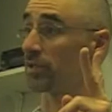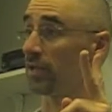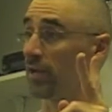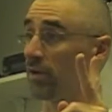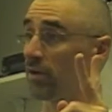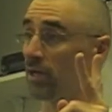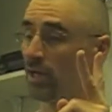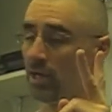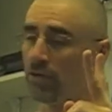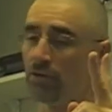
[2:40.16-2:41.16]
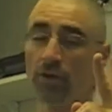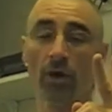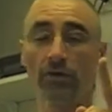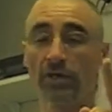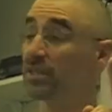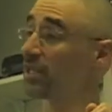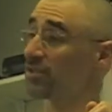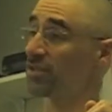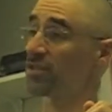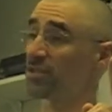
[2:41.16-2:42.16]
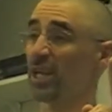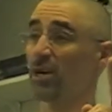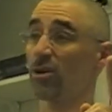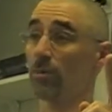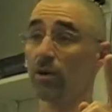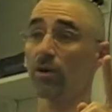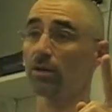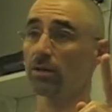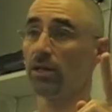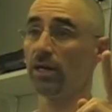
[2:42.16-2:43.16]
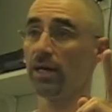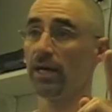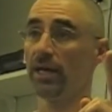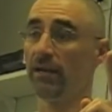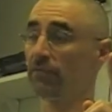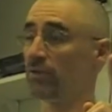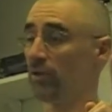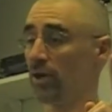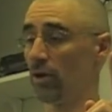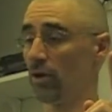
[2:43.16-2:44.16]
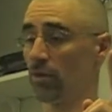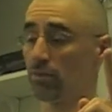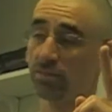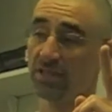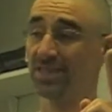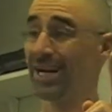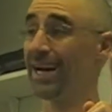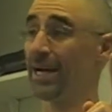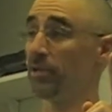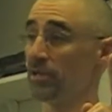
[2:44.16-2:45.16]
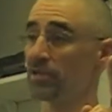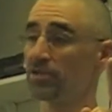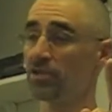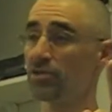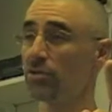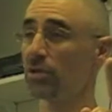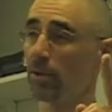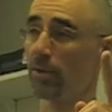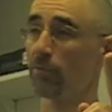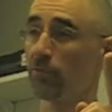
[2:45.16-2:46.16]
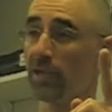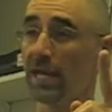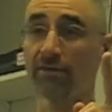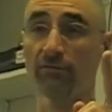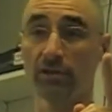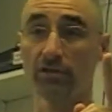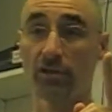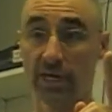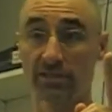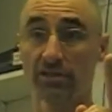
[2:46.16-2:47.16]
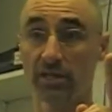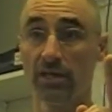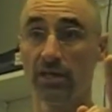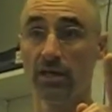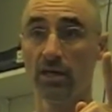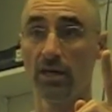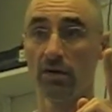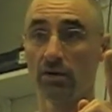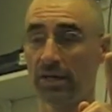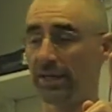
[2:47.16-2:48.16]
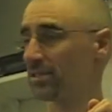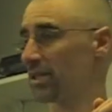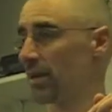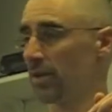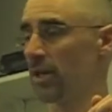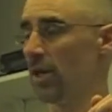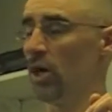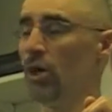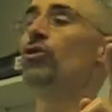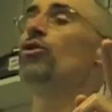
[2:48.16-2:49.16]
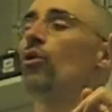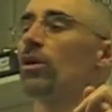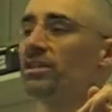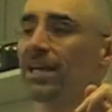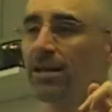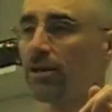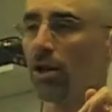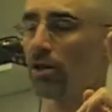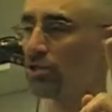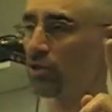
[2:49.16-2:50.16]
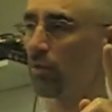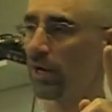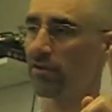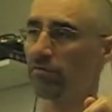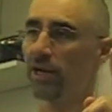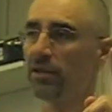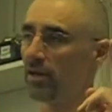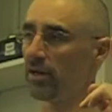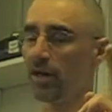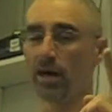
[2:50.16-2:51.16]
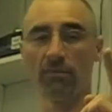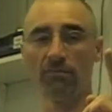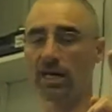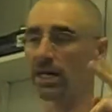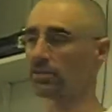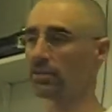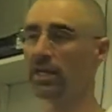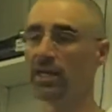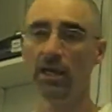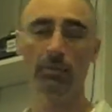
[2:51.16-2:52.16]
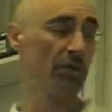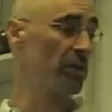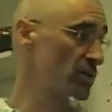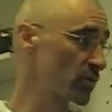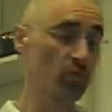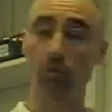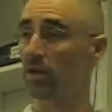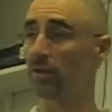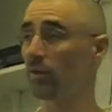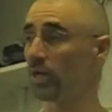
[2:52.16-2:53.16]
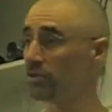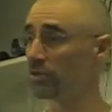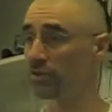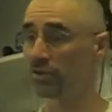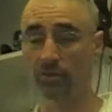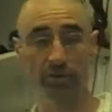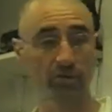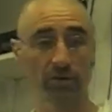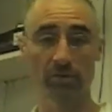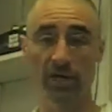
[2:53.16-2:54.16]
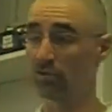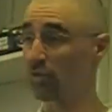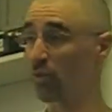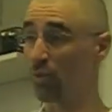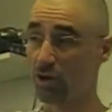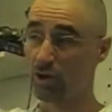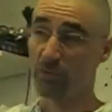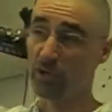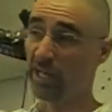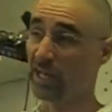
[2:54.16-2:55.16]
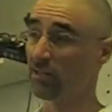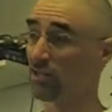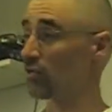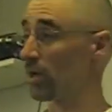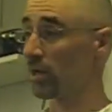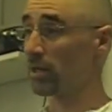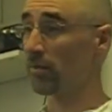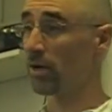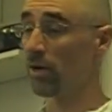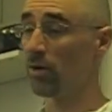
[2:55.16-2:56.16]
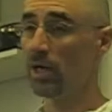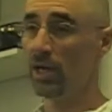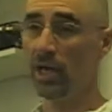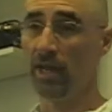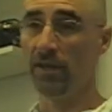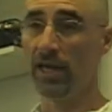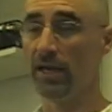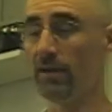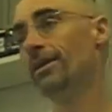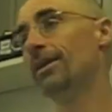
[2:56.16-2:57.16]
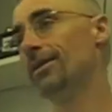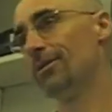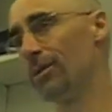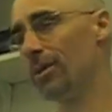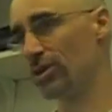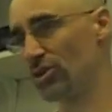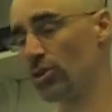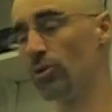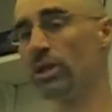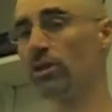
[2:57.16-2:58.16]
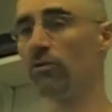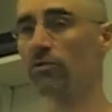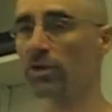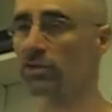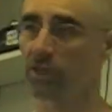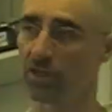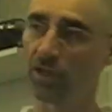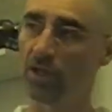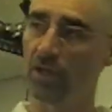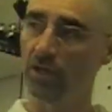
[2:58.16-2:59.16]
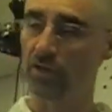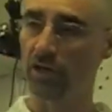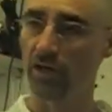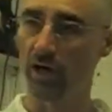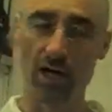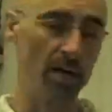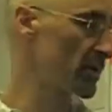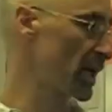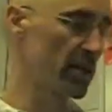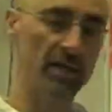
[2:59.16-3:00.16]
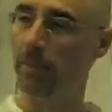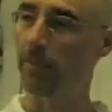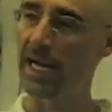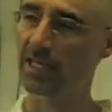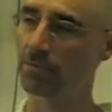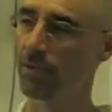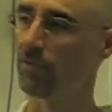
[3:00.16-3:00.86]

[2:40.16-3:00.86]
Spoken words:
there. You know the distance they are apart. And if you know the time and distance, you can come up with average velocity. Okay, that's kind of a newer technology way to find the velocity. But this was one of the ways you could do it. You could measure the work put into drawing the bow, and then, assuming no friction, you could kind of get a maximum